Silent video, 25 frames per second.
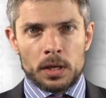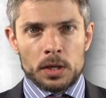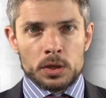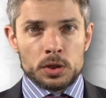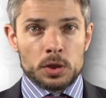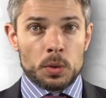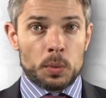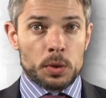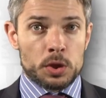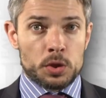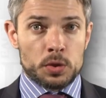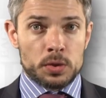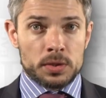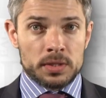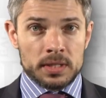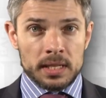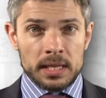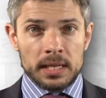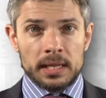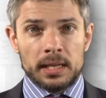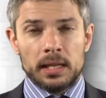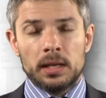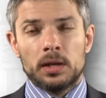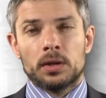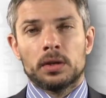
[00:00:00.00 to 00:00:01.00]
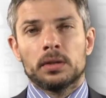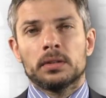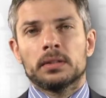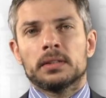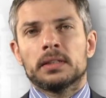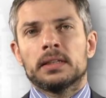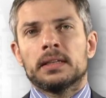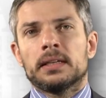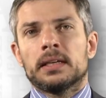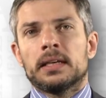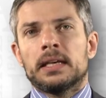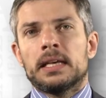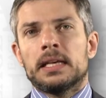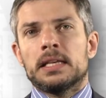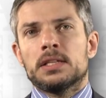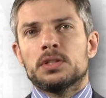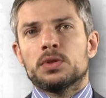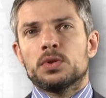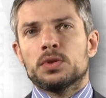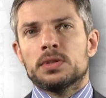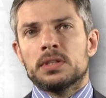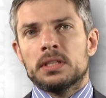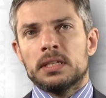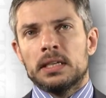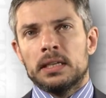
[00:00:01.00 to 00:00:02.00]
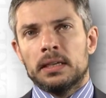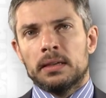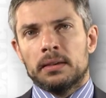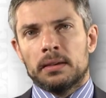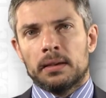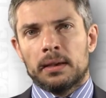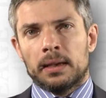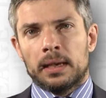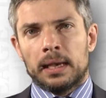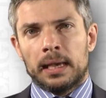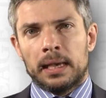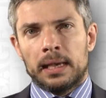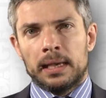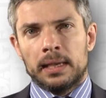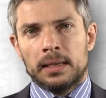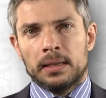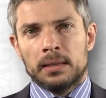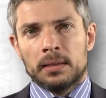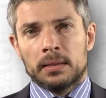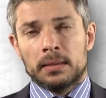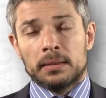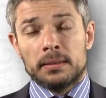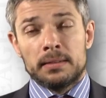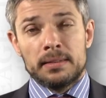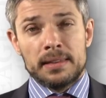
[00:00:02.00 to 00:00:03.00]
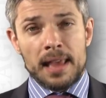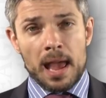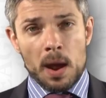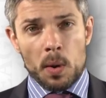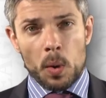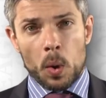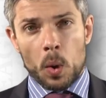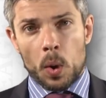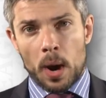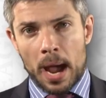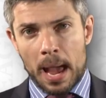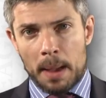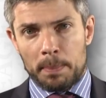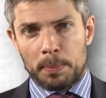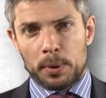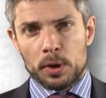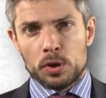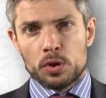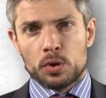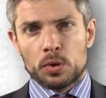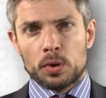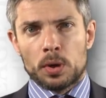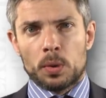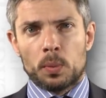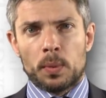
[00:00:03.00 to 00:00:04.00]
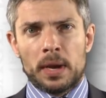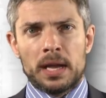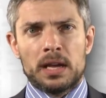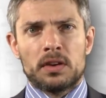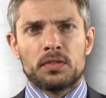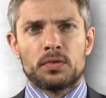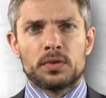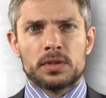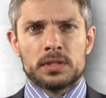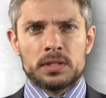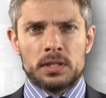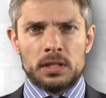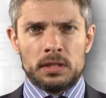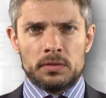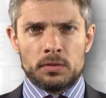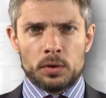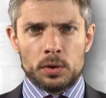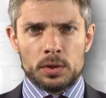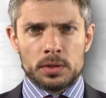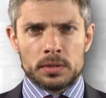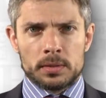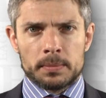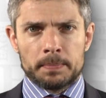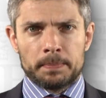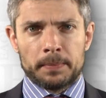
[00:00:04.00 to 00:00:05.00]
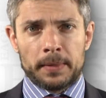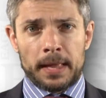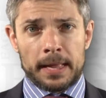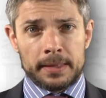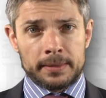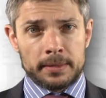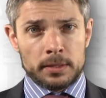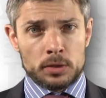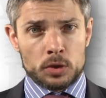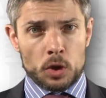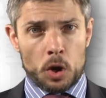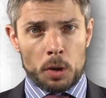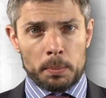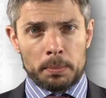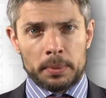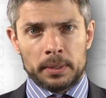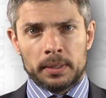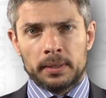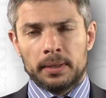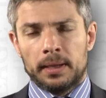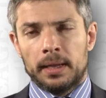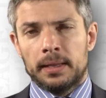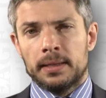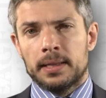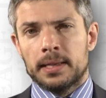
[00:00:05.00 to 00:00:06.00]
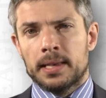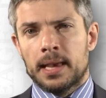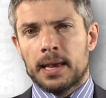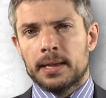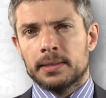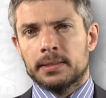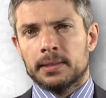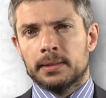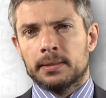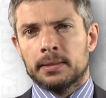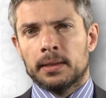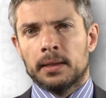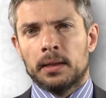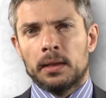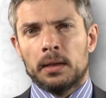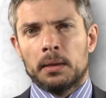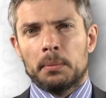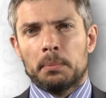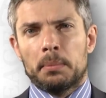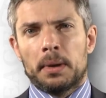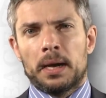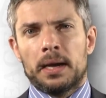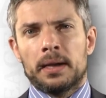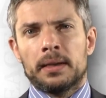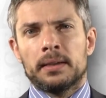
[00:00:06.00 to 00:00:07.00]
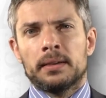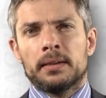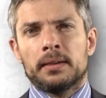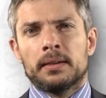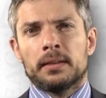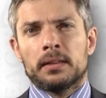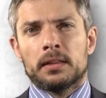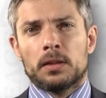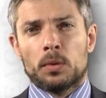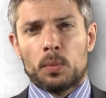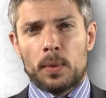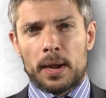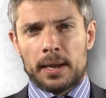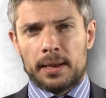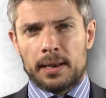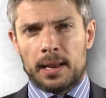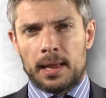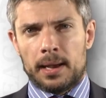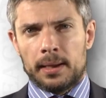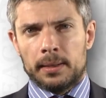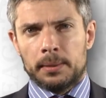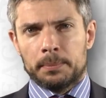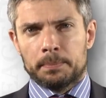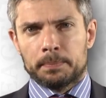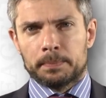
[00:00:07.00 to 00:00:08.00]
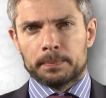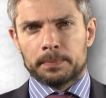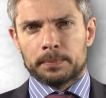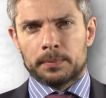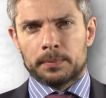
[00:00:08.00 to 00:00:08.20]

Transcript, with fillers: So what you see here is you see a narrow aperture array of receivers at the top, indicated by the red line.